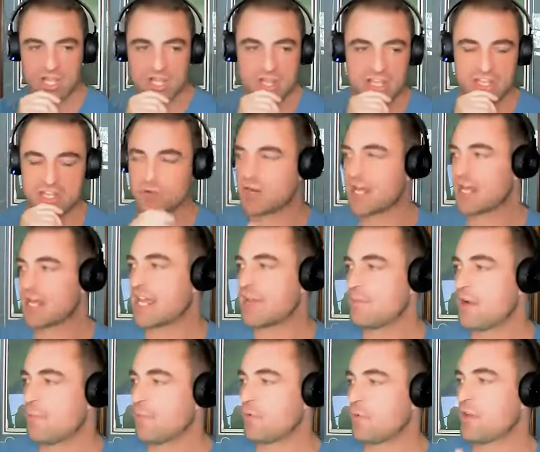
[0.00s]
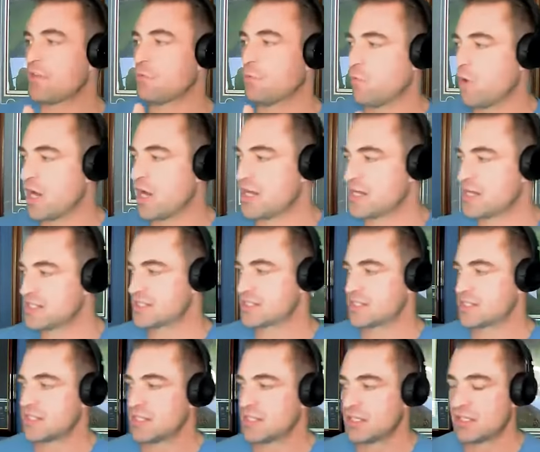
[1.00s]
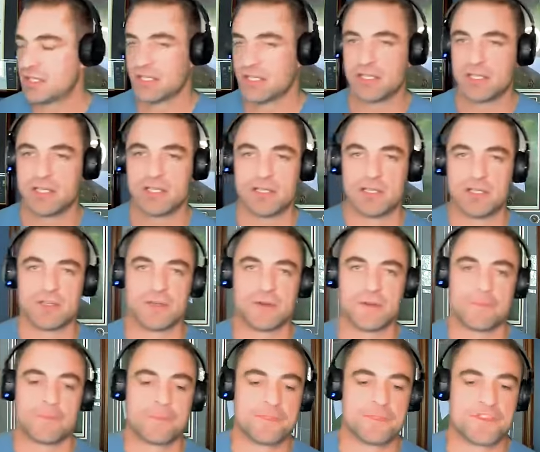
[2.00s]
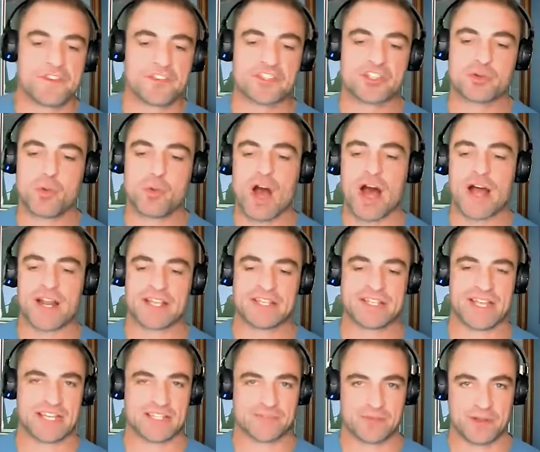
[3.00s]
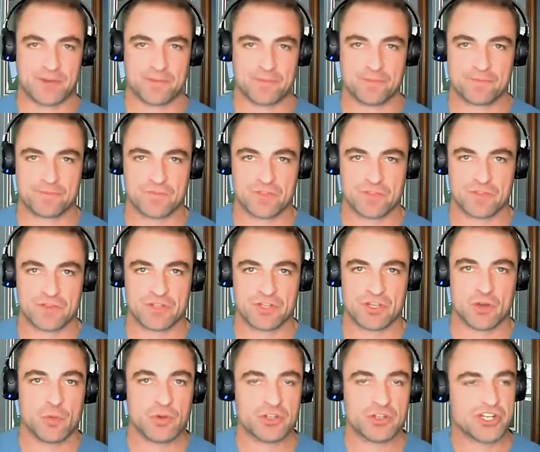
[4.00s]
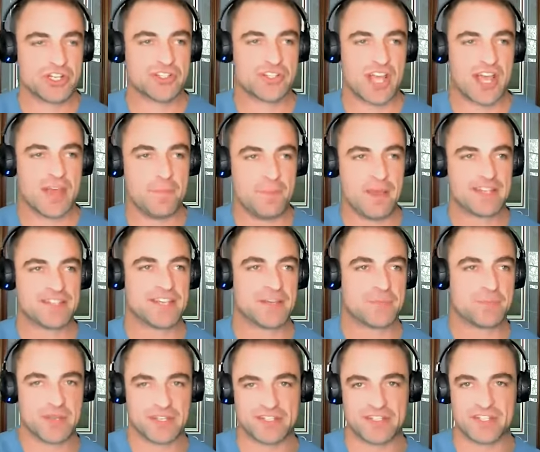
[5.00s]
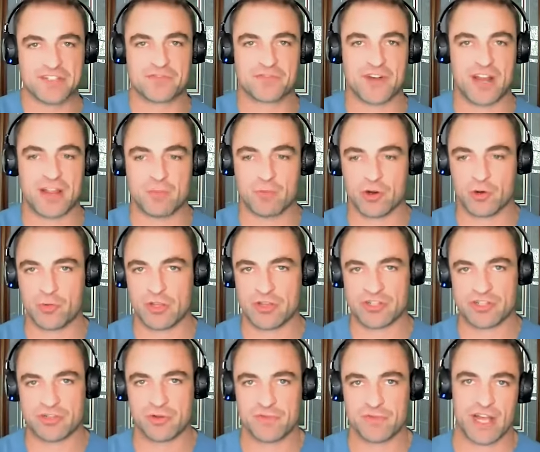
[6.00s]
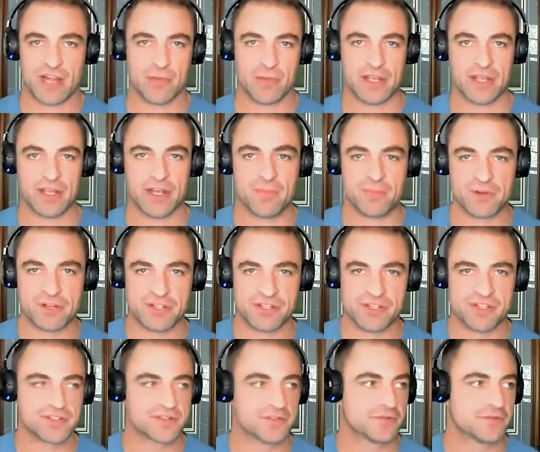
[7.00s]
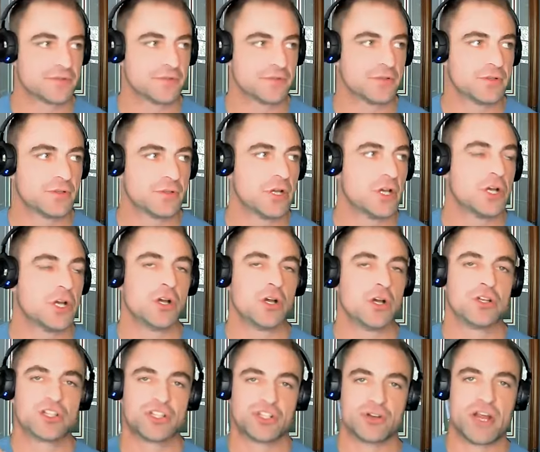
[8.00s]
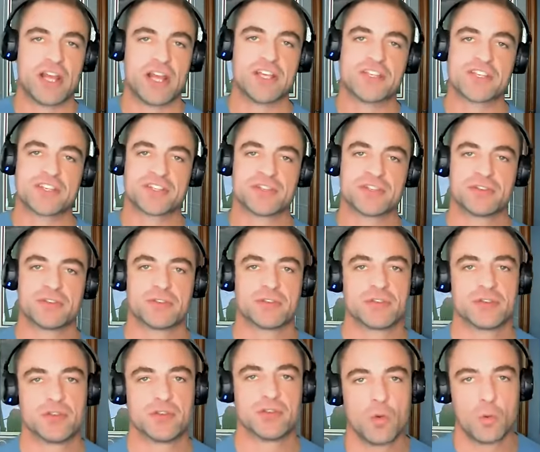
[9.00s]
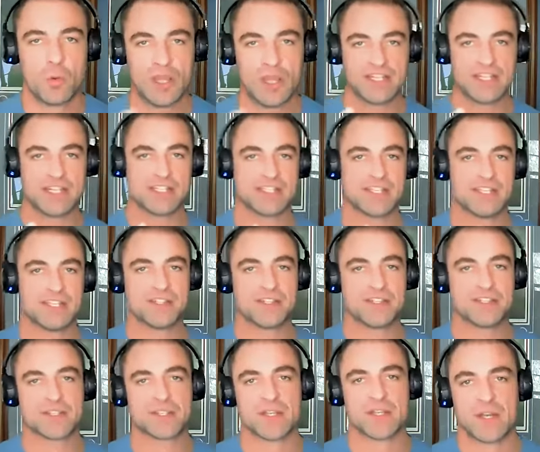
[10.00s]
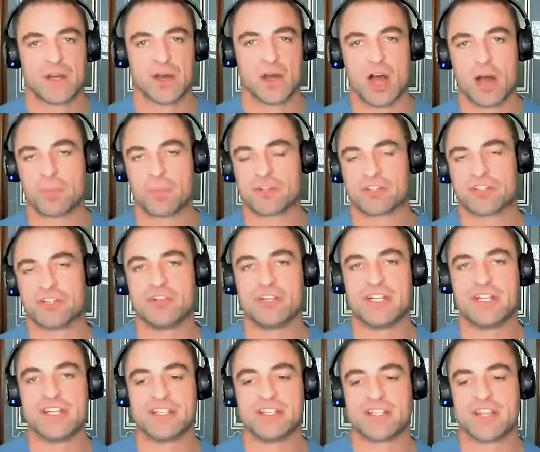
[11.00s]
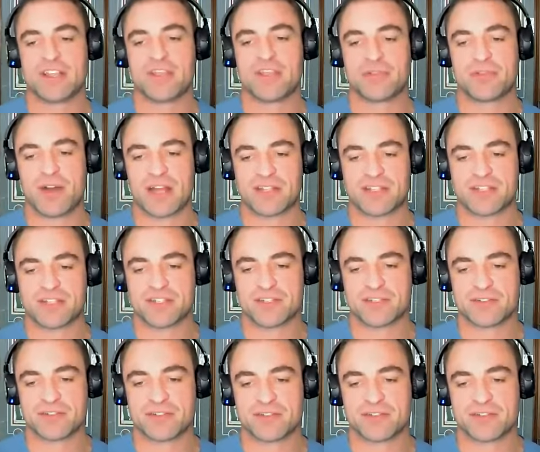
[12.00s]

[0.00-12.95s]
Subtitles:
What I came up with was the SWOT assessment, which is a basic business framework we use to evaluate companies. Strengths, weaknesses, opportunities, and threats.